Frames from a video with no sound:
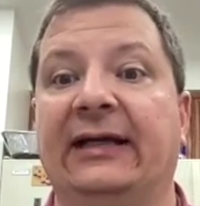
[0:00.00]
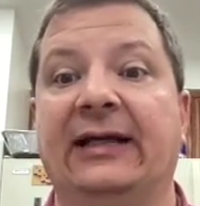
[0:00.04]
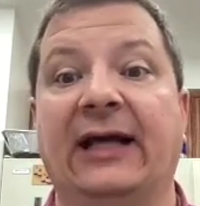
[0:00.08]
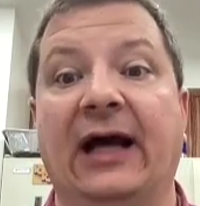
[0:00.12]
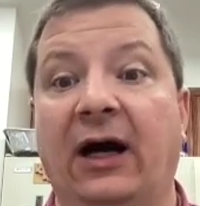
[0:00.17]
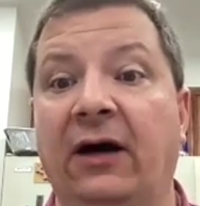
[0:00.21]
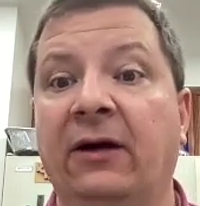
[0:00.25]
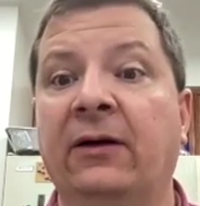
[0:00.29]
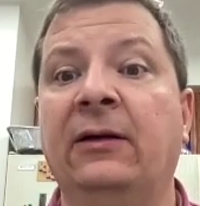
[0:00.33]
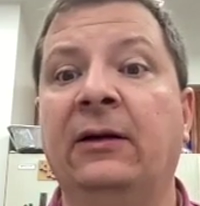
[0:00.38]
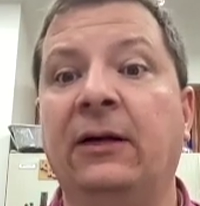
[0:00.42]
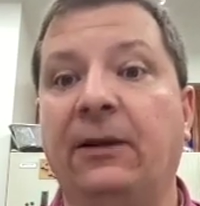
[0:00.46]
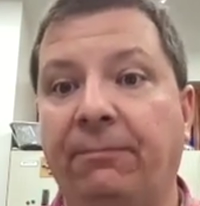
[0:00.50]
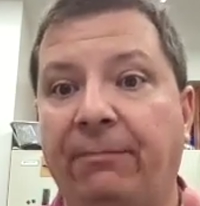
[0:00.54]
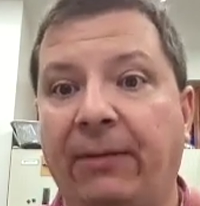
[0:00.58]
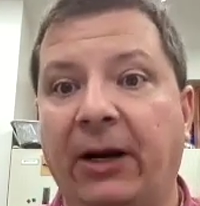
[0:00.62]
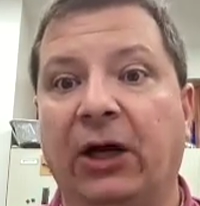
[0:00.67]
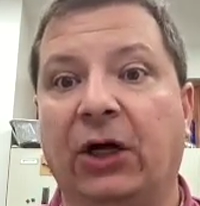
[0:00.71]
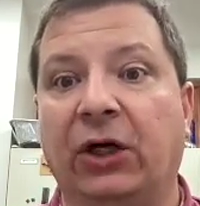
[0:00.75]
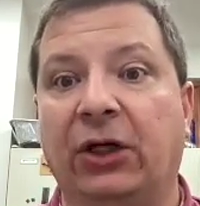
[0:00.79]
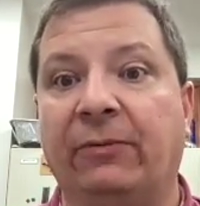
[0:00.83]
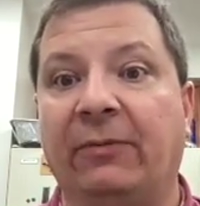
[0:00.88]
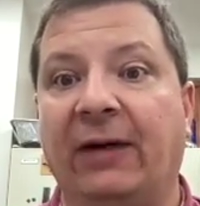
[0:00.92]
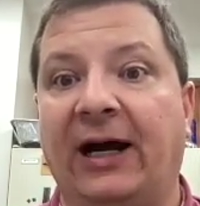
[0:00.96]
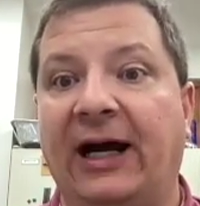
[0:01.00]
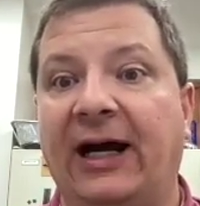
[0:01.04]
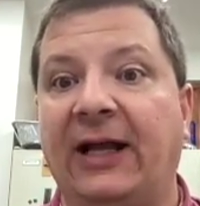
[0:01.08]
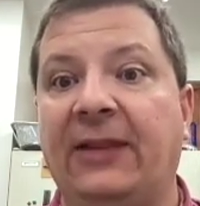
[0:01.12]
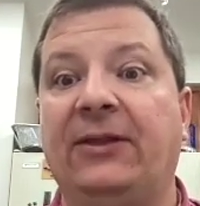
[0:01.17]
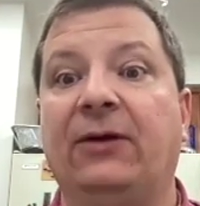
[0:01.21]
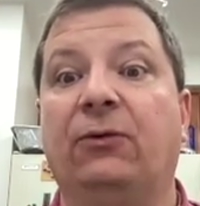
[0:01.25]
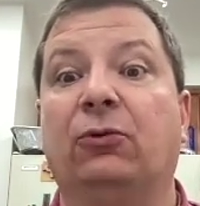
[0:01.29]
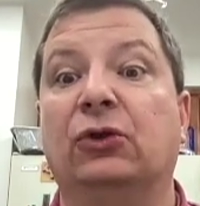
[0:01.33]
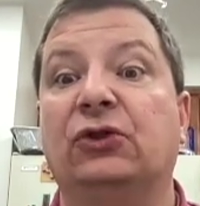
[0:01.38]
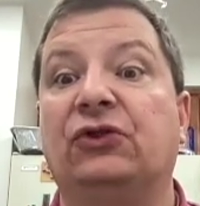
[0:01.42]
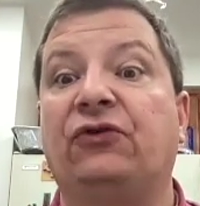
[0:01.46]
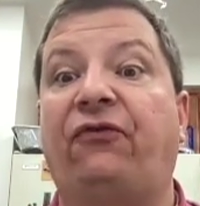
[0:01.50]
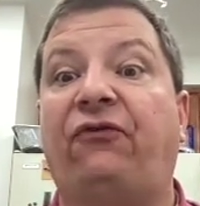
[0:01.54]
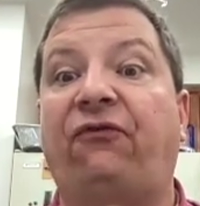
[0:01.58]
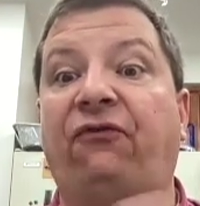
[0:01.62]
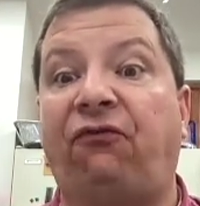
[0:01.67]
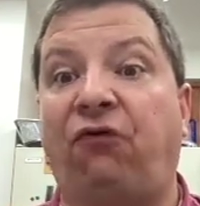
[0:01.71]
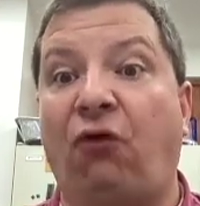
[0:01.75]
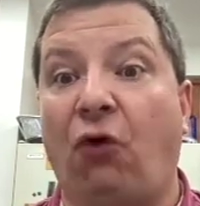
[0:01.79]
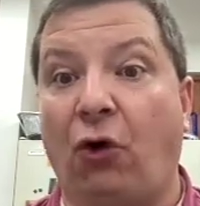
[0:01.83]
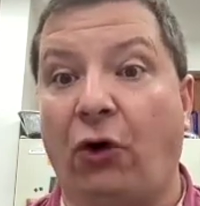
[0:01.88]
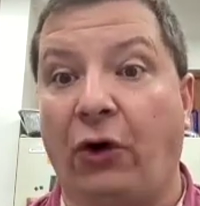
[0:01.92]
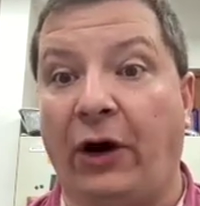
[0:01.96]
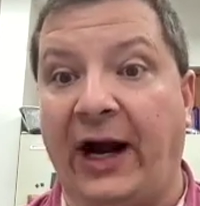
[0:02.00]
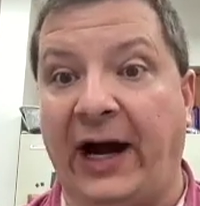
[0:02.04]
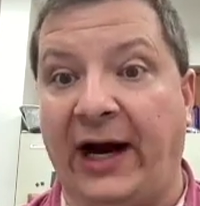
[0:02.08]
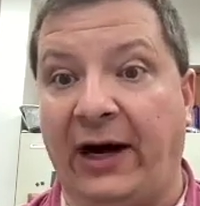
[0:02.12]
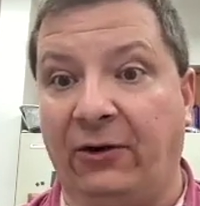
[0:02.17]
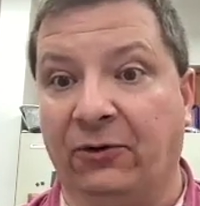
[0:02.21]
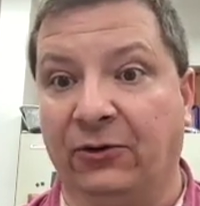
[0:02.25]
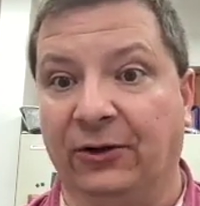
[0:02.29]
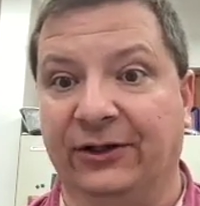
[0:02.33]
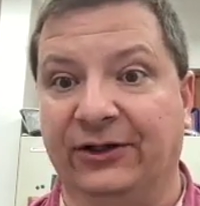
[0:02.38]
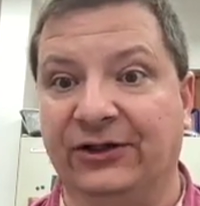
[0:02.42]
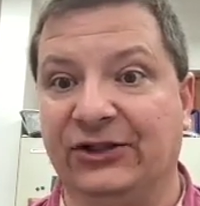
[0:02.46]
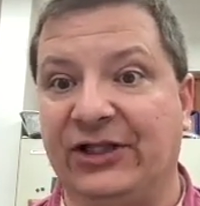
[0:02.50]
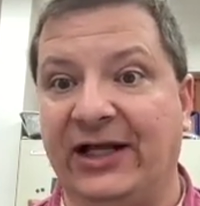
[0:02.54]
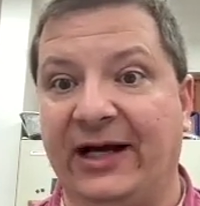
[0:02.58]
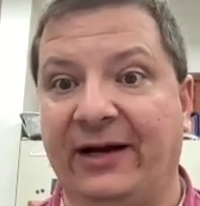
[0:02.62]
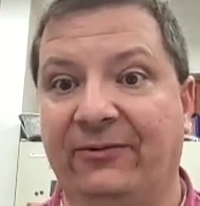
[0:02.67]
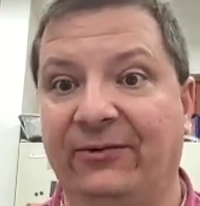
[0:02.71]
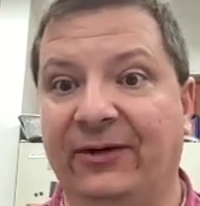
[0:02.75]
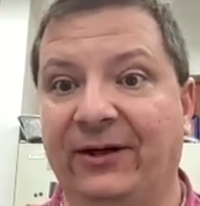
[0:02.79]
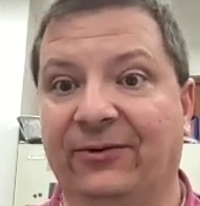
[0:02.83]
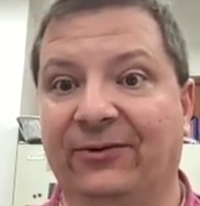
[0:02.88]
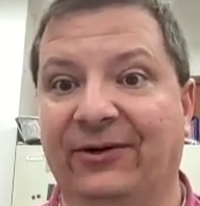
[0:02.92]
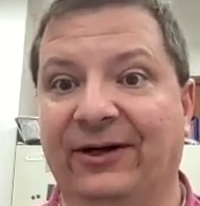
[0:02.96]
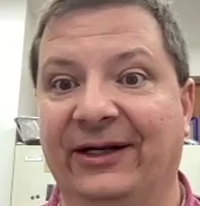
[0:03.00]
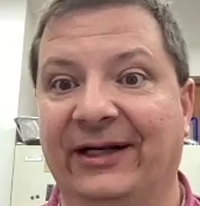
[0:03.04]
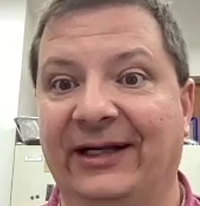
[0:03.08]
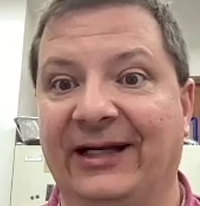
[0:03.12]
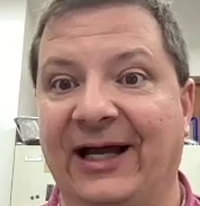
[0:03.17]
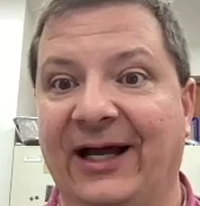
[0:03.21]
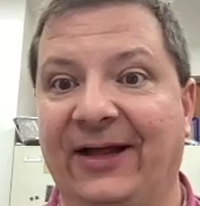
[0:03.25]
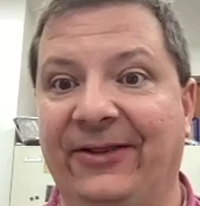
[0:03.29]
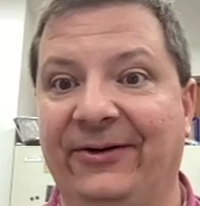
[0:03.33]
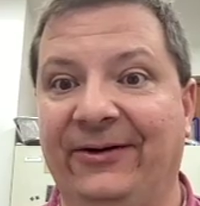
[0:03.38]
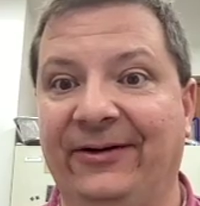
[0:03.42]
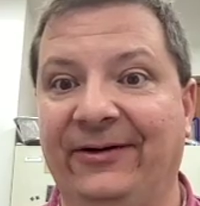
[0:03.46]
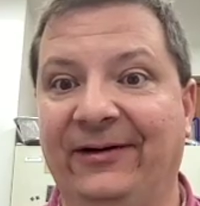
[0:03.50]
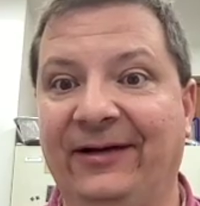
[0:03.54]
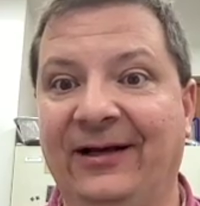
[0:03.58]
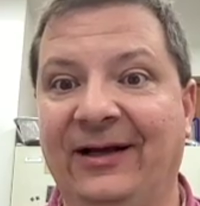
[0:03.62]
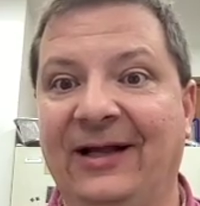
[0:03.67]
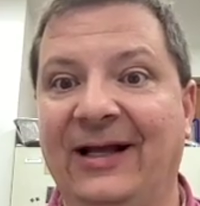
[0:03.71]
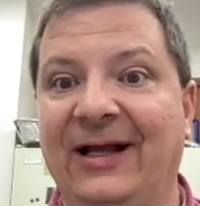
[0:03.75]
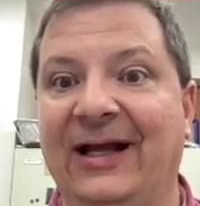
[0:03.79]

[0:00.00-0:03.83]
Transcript: Now, bear in mind it was 4 hours that we were together.